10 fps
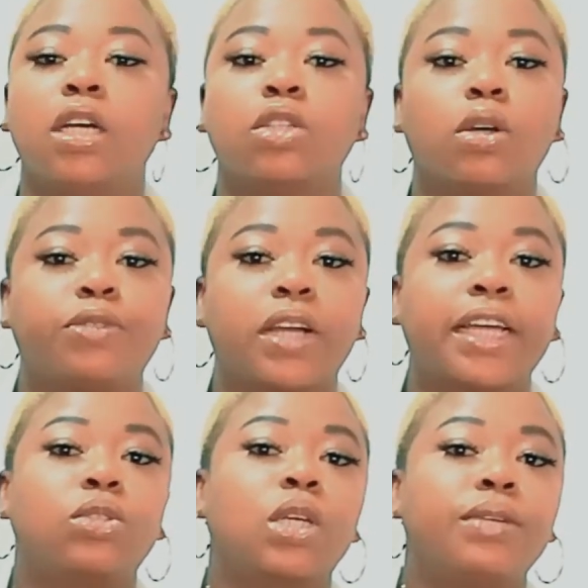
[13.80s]
Don't
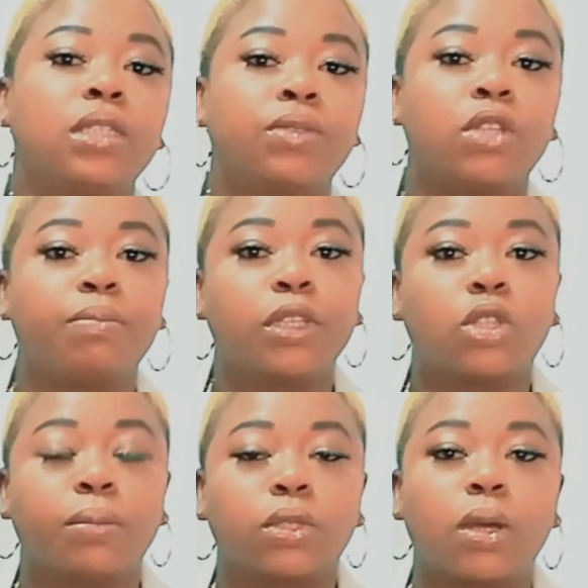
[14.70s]
forget to give this video a big
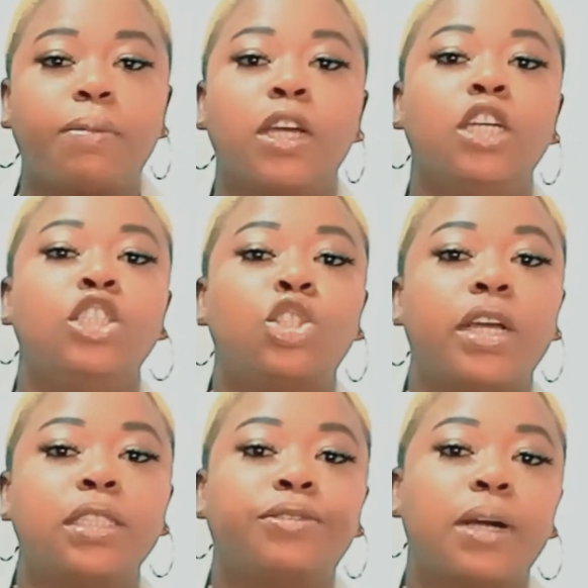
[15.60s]
thumbs up,
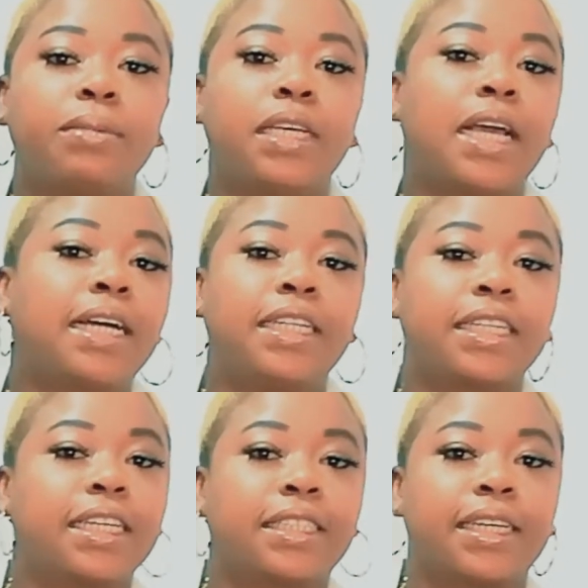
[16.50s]
join the family and let's
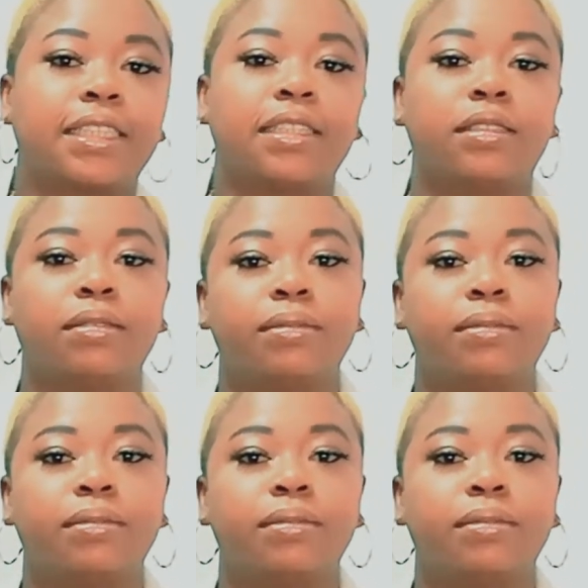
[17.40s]
get started.